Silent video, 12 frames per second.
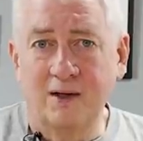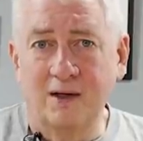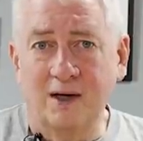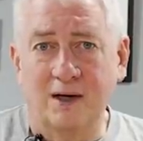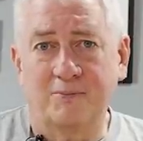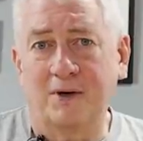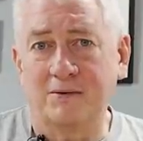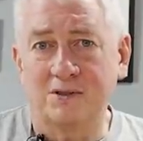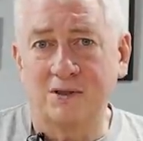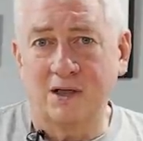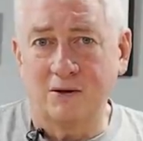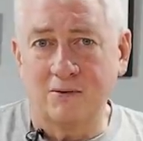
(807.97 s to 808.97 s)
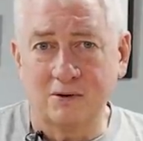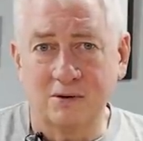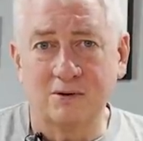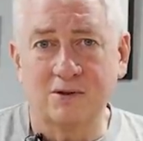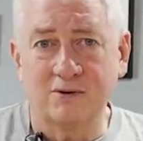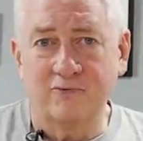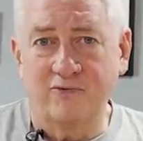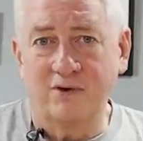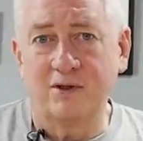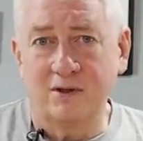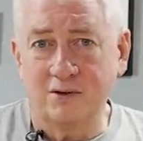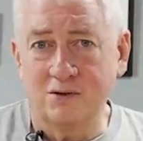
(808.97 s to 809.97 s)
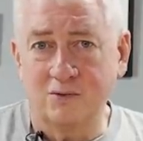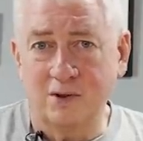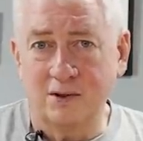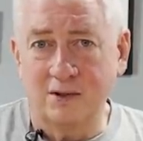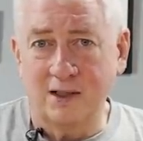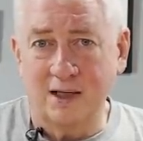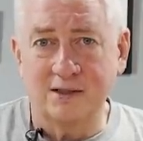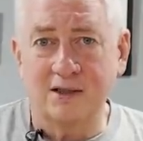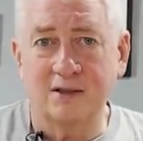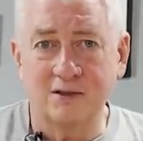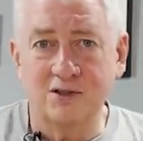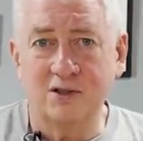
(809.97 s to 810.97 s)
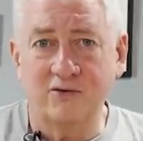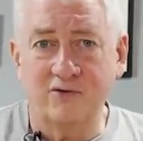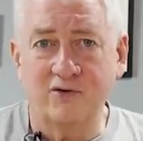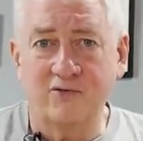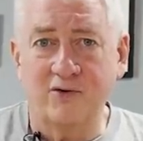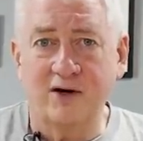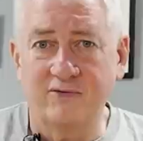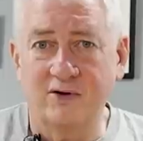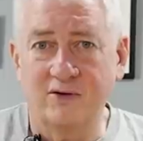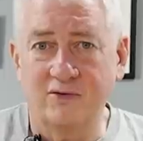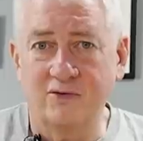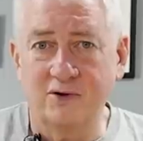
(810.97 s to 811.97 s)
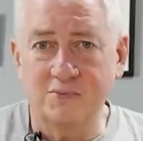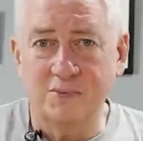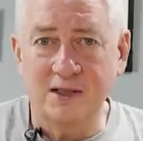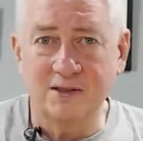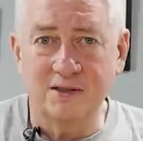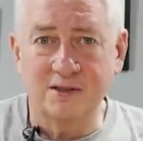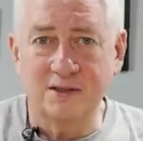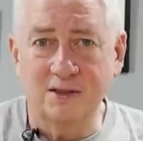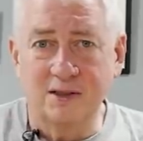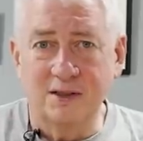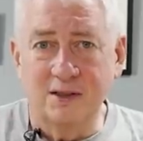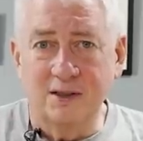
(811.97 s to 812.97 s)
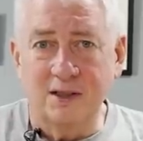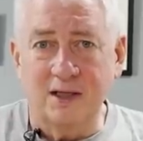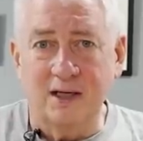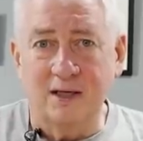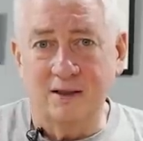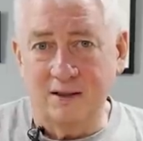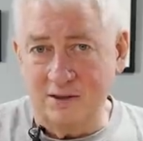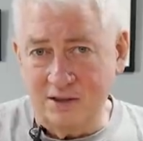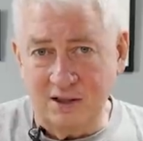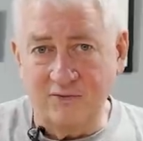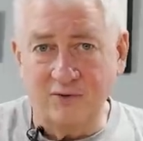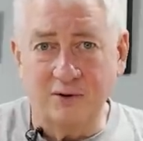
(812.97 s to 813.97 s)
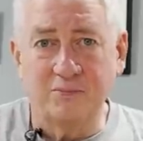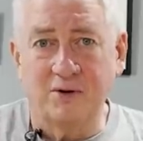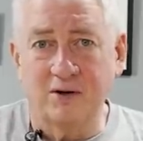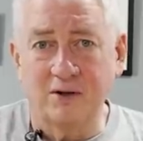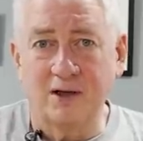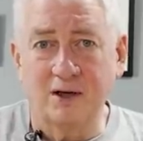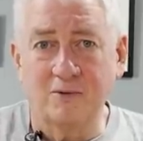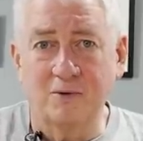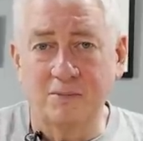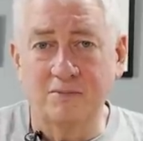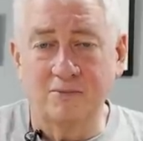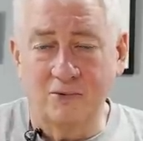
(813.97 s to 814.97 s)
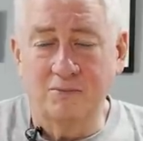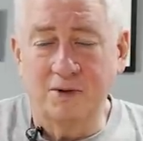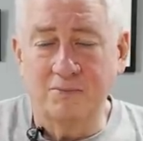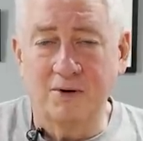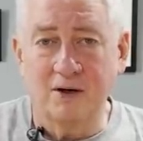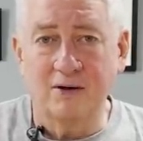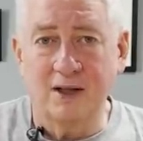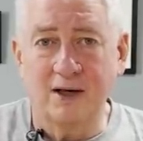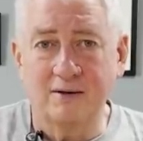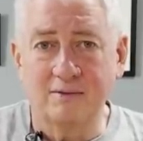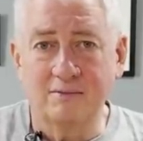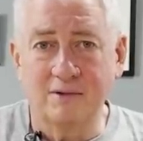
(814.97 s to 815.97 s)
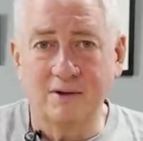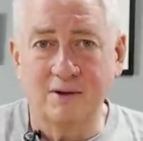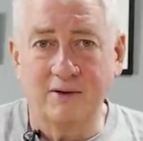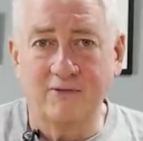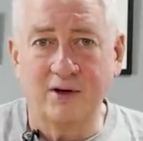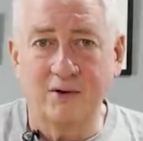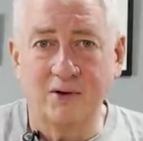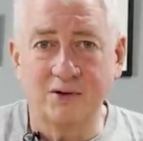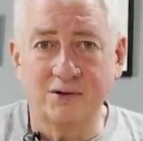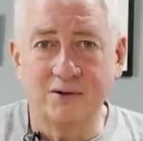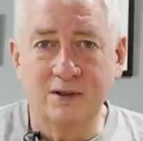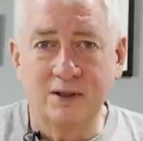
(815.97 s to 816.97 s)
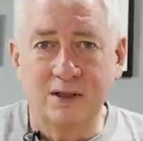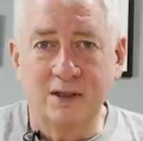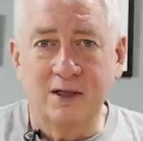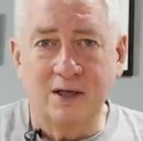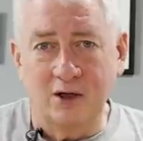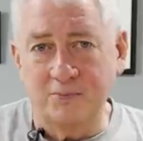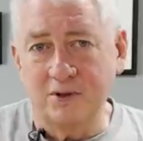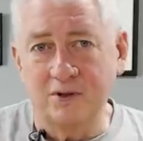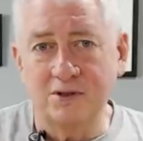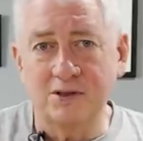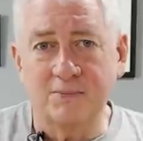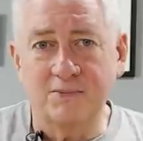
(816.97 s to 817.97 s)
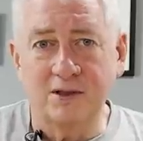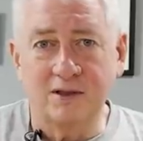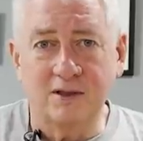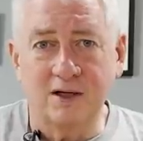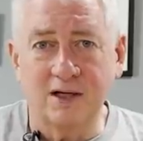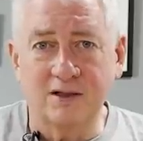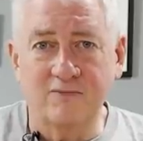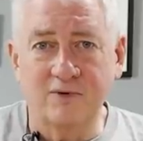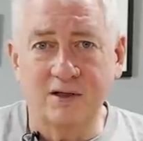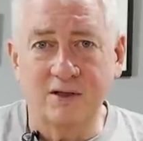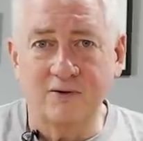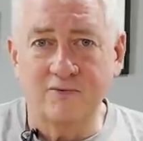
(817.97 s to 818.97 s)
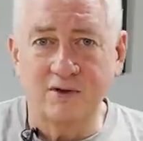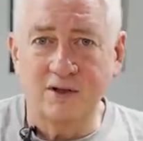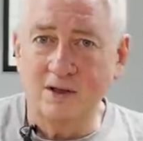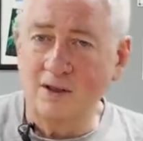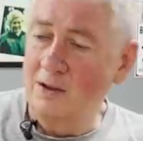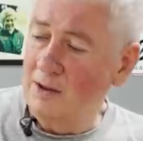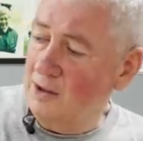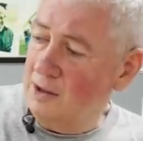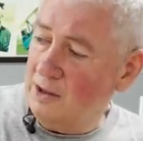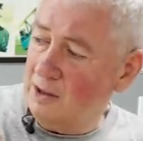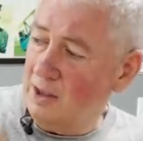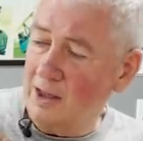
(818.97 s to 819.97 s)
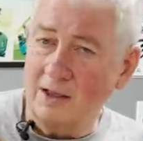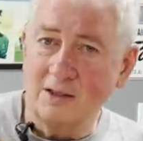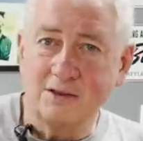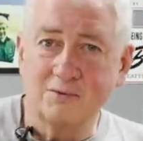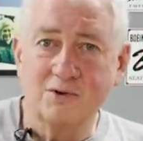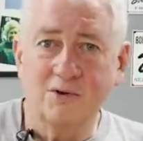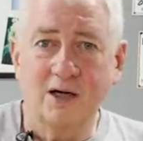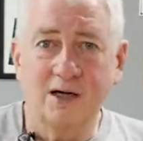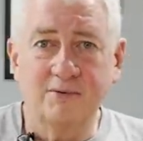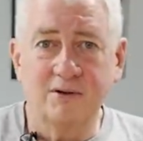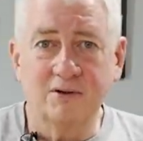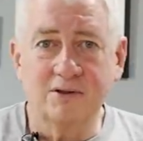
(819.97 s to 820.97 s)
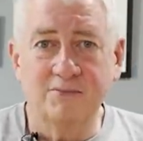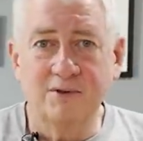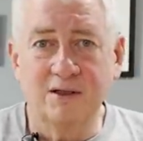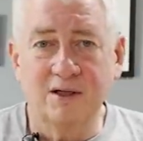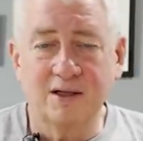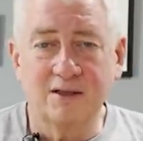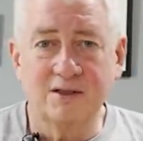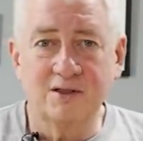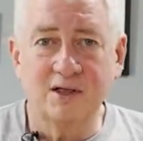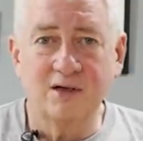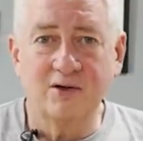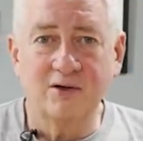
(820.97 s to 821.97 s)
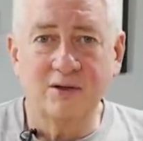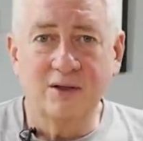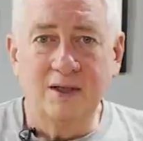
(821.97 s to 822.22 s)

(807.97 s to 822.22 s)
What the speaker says: I promise that I will do some videos when I take the GFC 500 through its paces, and the CFIT part of that will be part of that evaluation. I hope you learned something and you liked the video. If you did, hit like and subscribe. It looks a bit like this here.